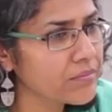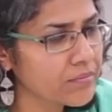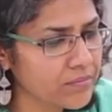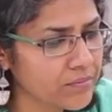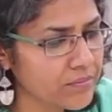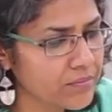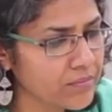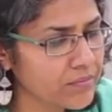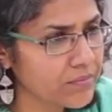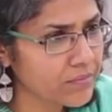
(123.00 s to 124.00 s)

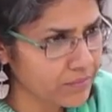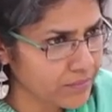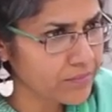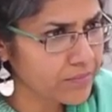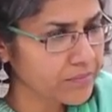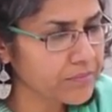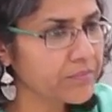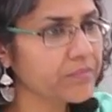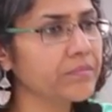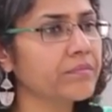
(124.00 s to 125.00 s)

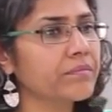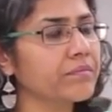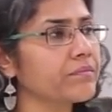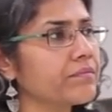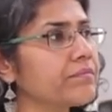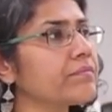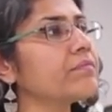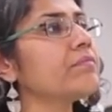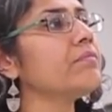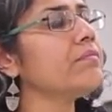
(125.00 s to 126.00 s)

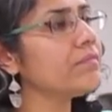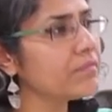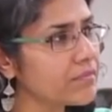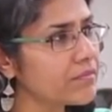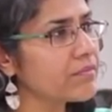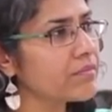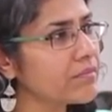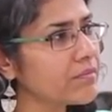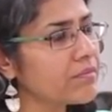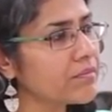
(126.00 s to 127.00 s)

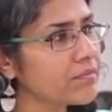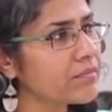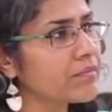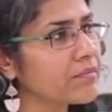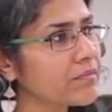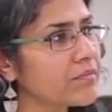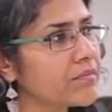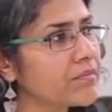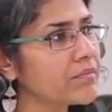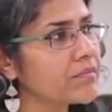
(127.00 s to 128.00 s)

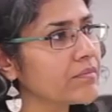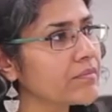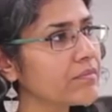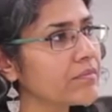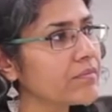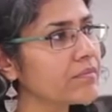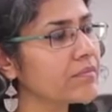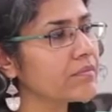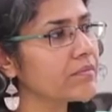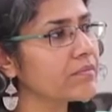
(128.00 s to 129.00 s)

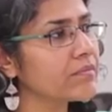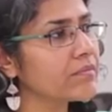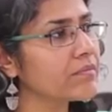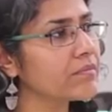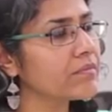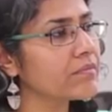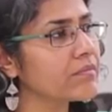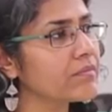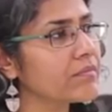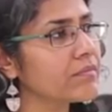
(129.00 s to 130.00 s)

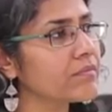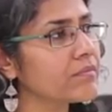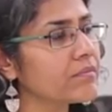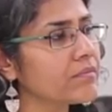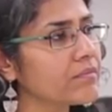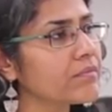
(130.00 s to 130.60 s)
The person shown says nothing.